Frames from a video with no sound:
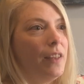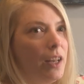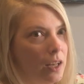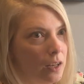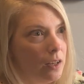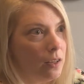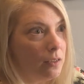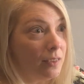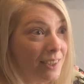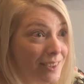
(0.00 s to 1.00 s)
that
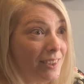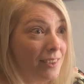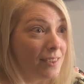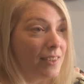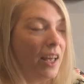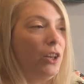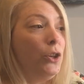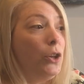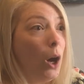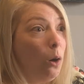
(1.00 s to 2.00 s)
listens, that
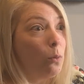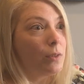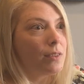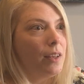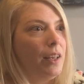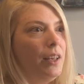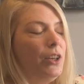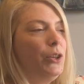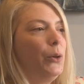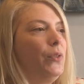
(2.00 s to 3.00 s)
knows,
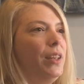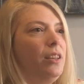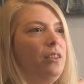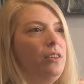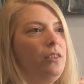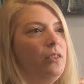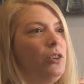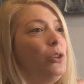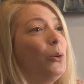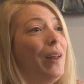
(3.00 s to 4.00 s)
that
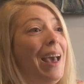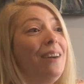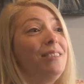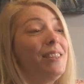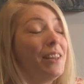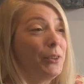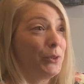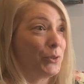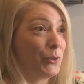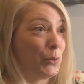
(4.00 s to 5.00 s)
you don't have to tell
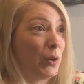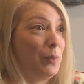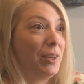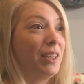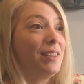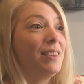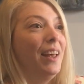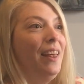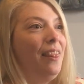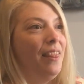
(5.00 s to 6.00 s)
your story because
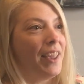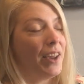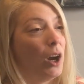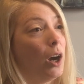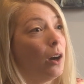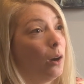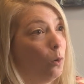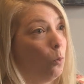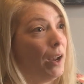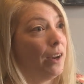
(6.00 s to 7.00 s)
they are
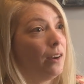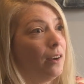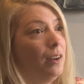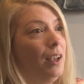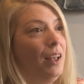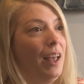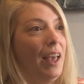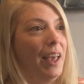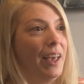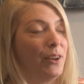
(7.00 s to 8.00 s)
aware
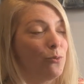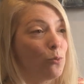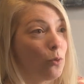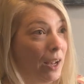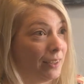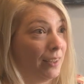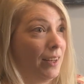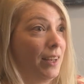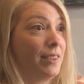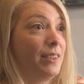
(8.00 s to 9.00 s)
and
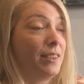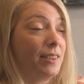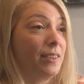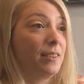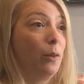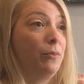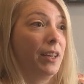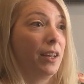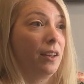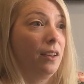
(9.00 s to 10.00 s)
recognize this is
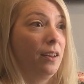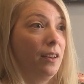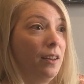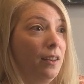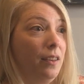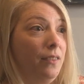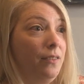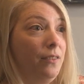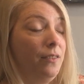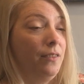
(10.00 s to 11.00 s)
something
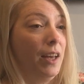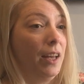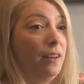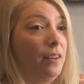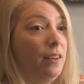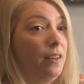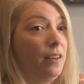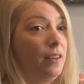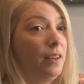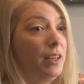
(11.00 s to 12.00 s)
that
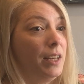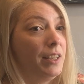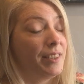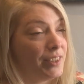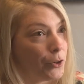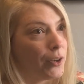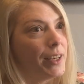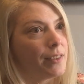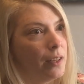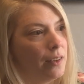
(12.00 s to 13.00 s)
is
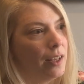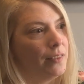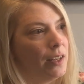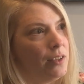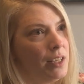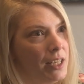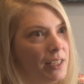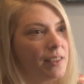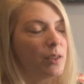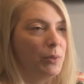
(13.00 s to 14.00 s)
serious and that
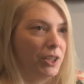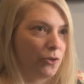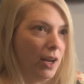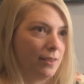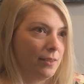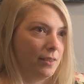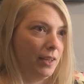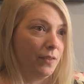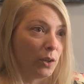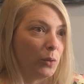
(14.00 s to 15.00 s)
needs to be addressed
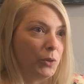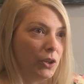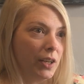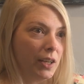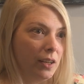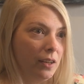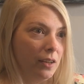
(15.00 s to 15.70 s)
in the community.